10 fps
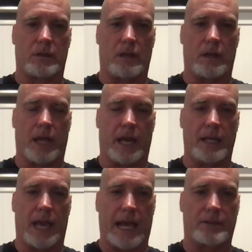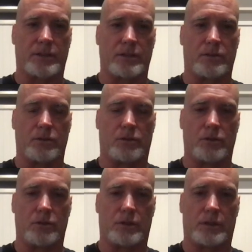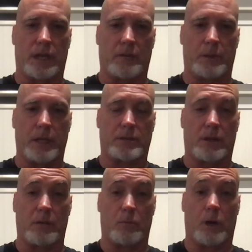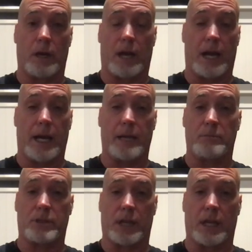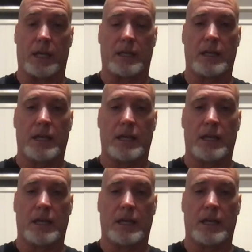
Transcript: and any actions you choose to take based on what I am saying